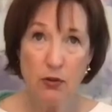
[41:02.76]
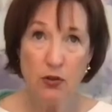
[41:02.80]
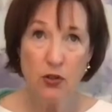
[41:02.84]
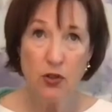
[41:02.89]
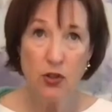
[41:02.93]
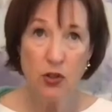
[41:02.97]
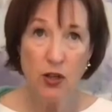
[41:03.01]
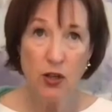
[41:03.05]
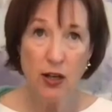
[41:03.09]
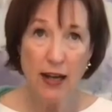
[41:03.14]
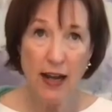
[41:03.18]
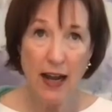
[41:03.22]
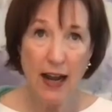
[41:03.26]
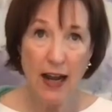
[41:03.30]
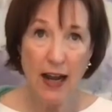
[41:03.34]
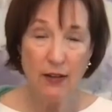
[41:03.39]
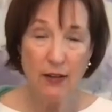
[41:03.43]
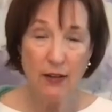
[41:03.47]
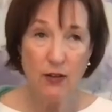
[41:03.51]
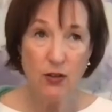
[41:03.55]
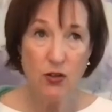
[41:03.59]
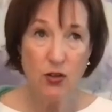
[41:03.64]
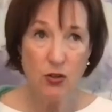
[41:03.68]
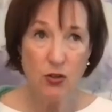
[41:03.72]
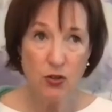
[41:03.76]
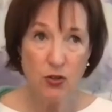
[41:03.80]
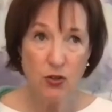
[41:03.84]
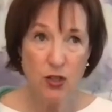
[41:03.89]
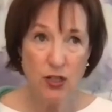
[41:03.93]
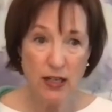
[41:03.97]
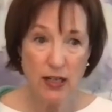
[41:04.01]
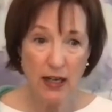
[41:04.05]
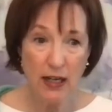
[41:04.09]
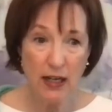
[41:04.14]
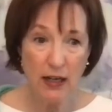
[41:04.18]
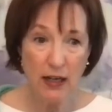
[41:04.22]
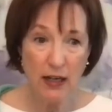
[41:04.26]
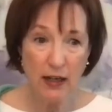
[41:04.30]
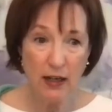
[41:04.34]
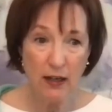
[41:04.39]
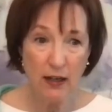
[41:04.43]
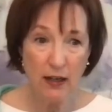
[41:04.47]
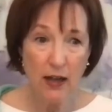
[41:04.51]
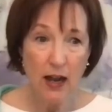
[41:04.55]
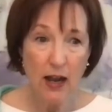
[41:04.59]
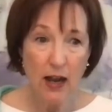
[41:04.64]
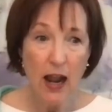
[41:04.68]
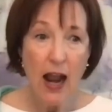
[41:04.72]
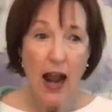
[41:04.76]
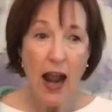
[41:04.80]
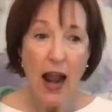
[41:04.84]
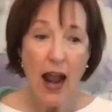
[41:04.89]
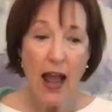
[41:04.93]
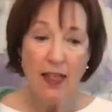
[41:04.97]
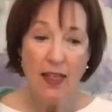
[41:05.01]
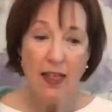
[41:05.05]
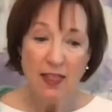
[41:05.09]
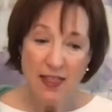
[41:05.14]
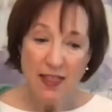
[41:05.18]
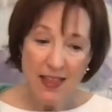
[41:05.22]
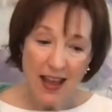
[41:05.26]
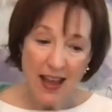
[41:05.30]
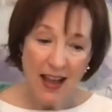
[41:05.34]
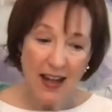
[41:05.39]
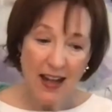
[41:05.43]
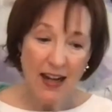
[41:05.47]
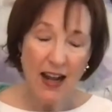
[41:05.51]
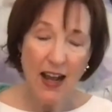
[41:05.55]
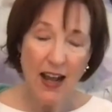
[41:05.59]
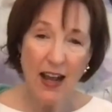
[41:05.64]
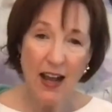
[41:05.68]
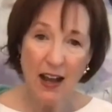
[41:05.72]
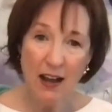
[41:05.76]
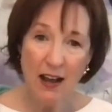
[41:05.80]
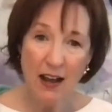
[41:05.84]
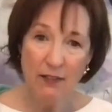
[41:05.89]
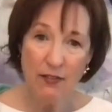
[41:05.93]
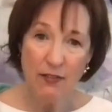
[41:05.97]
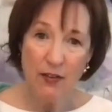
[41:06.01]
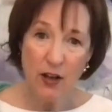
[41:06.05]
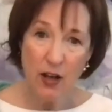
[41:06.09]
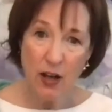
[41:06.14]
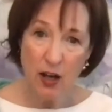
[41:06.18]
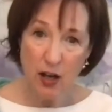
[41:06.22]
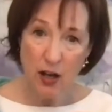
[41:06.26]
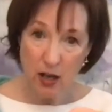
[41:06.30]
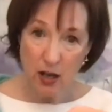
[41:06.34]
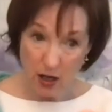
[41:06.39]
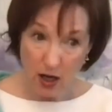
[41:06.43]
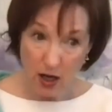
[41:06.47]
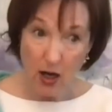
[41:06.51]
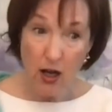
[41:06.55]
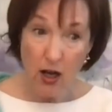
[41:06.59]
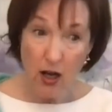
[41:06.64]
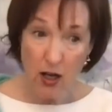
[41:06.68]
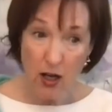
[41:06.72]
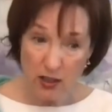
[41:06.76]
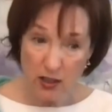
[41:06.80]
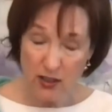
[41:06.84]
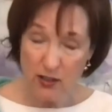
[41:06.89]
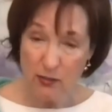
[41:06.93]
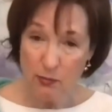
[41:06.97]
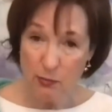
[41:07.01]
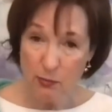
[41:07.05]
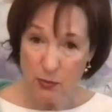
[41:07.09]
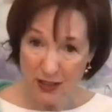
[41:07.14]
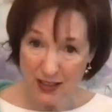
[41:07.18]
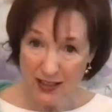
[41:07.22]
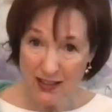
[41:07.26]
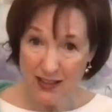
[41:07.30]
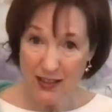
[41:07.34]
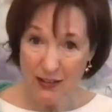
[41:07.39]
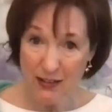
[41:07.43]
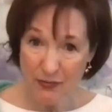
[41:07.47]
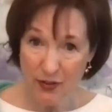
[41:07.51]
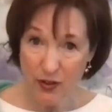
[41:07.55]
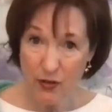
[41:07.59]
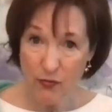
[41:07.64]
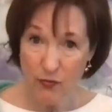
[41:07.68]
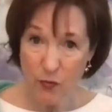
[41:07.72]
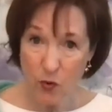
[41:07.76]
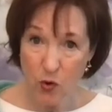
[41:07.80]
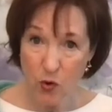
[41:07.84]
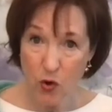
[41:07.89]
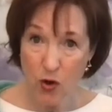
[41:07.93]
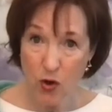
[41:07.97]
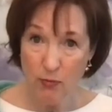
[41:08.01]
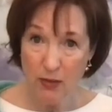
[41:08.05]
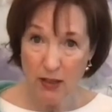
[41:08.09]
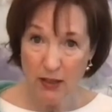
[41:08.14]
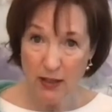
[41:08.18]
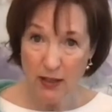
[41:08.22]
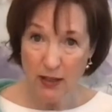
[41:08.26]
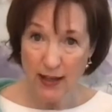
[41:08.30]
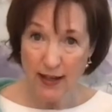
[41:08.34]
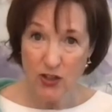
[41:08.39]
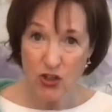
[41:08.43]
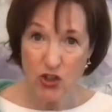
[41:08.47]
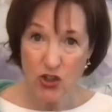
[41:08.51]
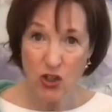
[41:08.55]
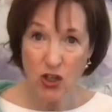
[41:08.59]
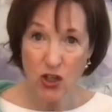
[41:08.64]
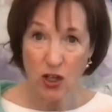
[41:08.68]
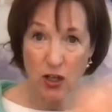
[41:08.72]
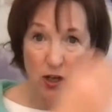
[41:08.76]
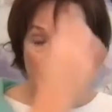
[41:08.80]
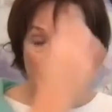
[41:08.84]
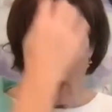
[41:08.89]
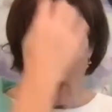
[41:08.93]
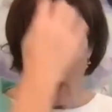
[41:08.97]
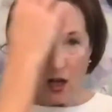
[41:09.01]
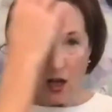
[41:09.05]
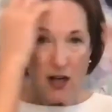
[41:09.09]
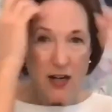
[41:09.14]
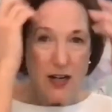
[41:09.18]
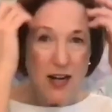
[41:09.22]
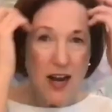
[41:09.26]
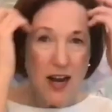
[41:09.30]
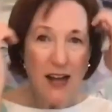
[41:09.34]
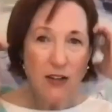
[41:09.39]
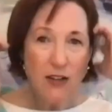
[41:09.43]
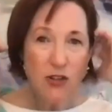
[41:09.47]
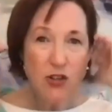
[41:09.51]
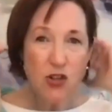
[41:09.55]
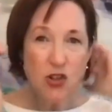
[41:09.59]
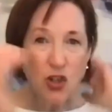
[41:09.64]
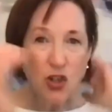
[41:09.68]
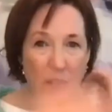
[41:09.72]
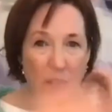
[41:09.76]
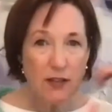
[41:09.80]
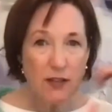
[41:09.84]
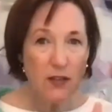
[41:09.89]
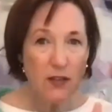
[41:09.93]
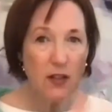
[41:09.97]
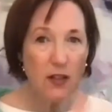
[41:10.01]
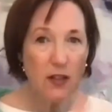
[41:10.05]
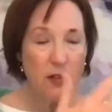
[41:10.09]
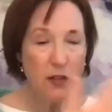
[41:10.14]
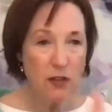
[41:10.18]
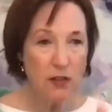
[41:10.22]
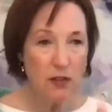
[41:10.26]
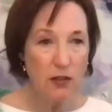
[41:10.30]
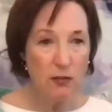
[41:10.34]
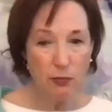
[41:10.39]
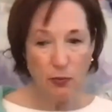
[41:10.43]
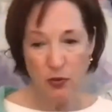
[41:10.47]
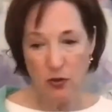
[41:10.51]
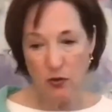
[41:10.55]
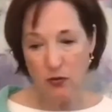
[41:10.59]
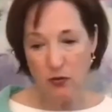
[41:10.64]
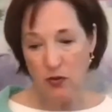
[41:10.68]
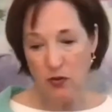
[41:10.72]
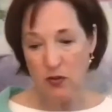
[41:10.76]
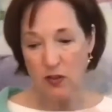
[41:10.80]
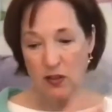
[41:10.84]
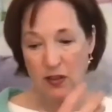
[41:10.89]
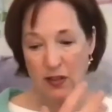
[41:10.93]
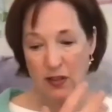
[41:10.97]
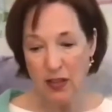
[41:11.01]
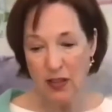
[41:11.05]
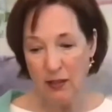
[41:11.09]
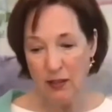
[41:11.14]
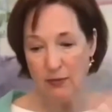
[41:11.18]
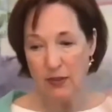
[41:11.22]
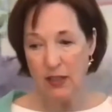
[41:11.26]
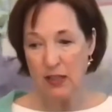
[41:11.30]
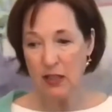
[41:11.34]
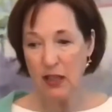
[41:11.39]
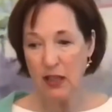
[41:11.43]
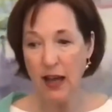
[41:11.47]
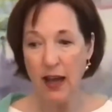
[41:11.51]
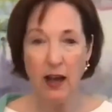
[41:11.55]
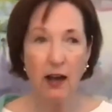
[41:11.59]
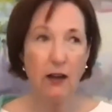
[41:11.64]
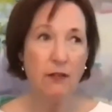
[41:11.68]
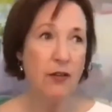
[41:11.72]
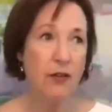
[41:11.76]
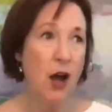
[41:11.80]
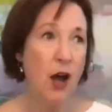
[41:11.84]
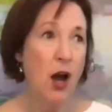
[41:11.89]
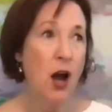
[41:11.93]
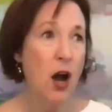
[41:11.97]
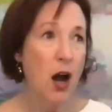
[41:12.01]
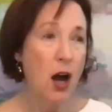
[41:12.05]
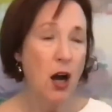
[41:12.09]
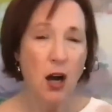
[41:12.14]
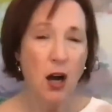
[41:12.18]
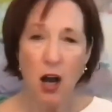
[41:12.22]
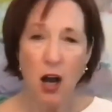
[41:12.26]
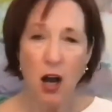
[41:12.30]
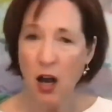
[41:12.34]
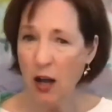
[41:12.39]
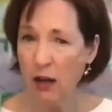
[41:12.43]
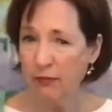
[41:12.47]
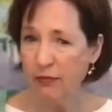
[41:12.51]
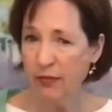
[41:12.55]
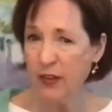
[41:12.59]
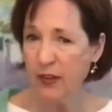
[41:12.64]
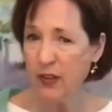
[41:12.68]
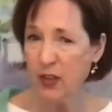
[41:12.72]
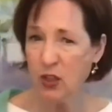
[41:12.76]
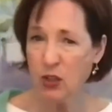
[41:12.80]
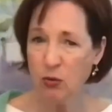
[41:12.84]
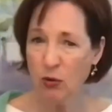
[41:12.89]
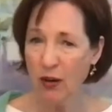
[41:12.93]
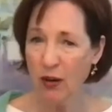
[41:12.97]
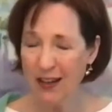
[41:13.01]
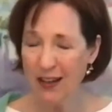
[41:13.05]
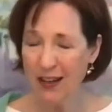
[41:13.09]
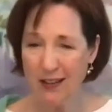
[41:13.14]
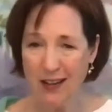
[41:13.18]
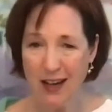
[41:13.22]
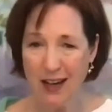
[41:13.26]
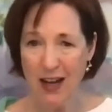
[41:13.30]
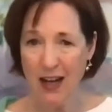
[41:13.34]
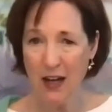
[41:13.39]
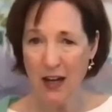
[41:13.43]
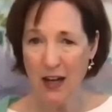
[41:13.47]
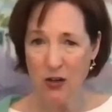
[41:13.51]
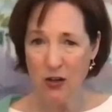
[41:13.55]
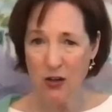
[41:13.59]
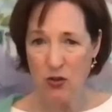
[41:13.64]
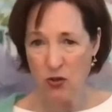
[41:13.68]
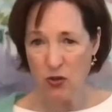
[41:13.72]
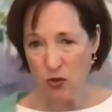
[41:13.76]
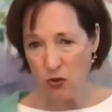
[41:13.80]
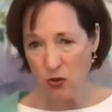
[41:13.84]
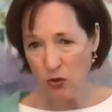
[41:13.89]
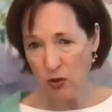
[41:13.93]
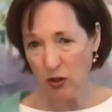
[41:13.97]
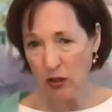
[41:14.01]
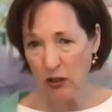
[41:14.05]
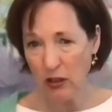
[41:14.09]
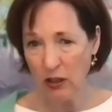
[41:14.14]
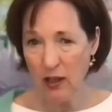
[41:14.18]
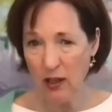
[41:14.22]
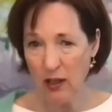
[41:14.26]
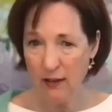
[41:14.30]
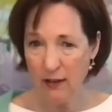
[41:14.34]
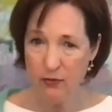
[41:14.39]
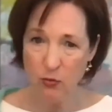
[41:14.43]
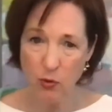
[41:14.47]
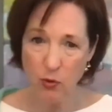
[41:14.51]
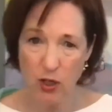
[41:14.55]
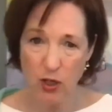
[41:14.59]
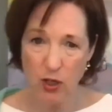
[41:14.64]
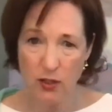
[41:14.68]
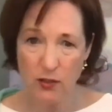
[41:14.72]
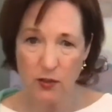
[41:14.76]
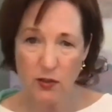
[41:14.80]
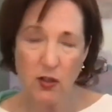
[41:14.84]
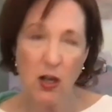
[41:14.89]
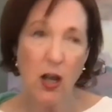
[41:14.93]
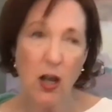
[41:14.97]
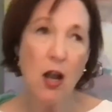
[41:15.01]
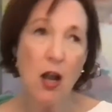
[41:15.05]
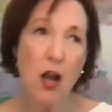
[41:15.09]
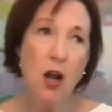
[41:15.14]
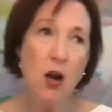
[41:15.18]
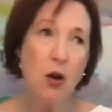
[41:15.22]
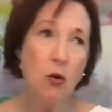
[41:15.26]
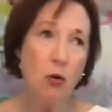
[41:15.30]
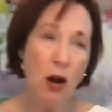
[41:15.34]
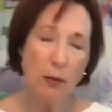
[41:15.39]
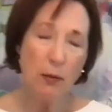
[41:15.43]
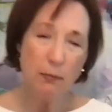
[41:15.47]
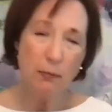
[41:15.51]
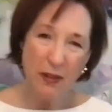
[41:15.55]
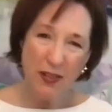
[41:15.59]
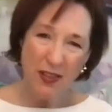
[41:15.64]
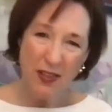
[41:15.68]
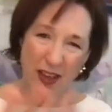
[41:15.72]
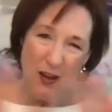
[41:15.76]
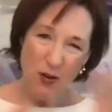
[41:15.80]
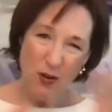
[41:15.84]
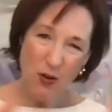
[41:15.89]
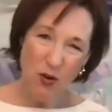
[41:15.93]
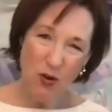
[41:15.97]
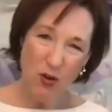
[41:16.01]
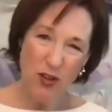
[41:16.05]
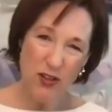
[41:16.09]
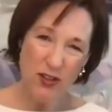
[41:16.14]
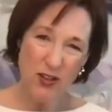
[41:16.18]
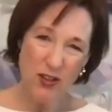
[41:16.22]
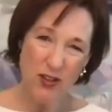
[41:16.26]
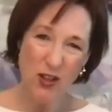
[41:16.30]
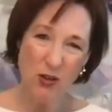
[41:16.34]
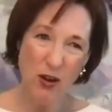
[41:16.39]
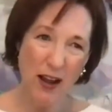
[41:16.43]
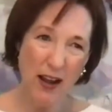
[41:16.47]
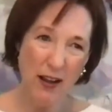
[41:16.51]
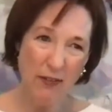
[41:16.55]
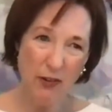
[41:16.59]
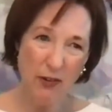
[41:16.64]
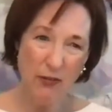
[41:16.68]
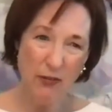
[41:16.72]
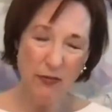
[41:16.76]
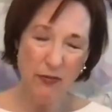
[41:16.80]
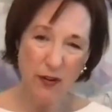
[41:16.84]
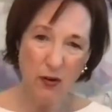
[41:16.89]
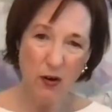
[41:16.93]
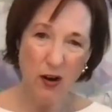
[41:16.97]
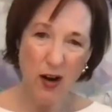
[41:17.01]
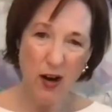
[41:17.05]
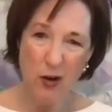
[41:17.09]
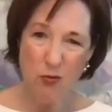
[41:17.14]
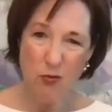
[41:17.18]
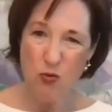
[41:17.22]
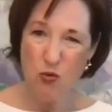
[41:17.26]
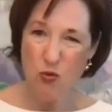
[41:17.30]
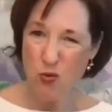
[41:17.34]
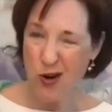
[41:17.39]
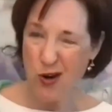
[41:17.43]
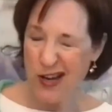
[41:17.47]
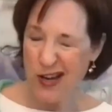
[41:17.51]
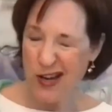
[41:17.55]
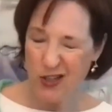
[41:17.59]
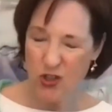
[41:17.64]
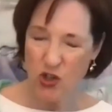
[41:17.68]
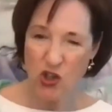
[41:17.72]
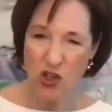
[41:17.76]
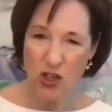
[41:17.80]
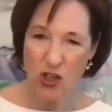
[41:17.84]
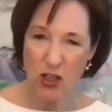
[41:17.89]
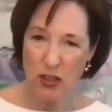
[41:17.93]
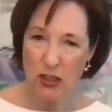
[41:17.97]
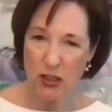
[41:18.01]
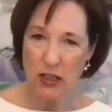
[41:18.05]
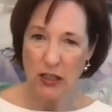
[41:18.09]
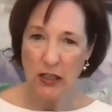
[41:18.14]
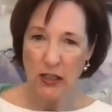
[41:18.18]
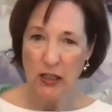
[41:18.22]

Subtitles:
to gather your data and then have a specific formulation, not just that this person seems to have a conflict around anger toward loved ones, right? But they also have a very rigid,